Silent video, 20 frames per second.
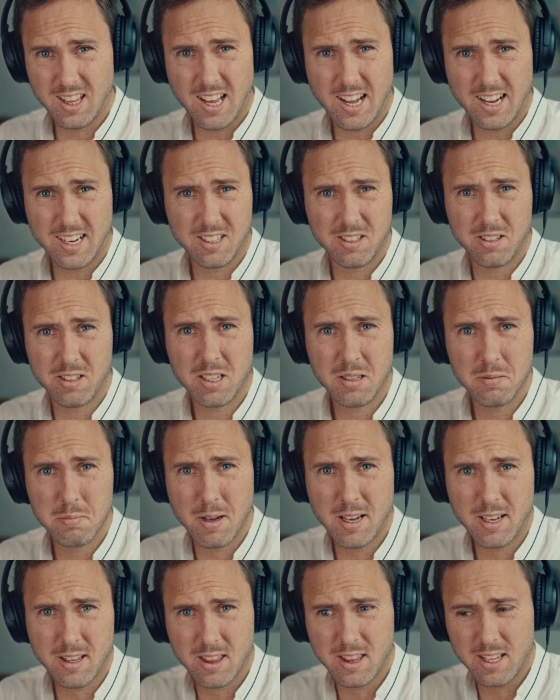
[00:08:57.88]
like you can
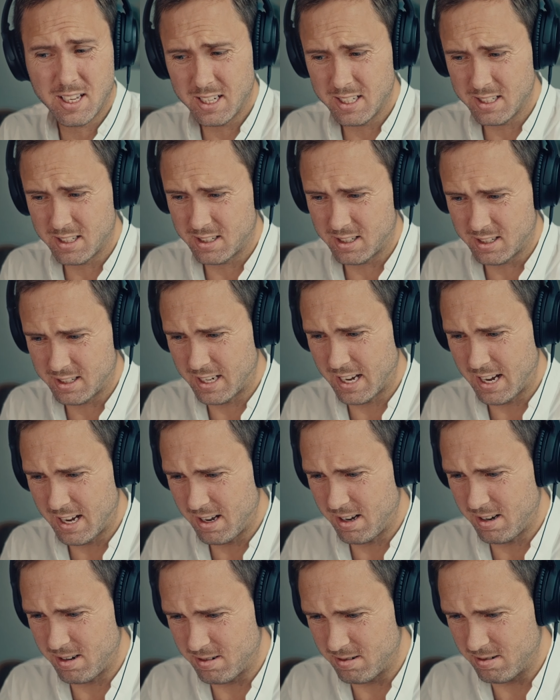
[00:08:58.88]
make these
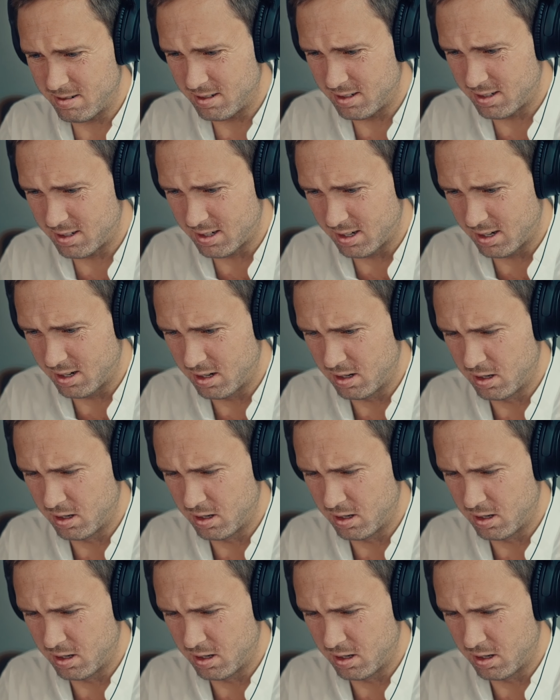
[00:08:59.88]
sounds.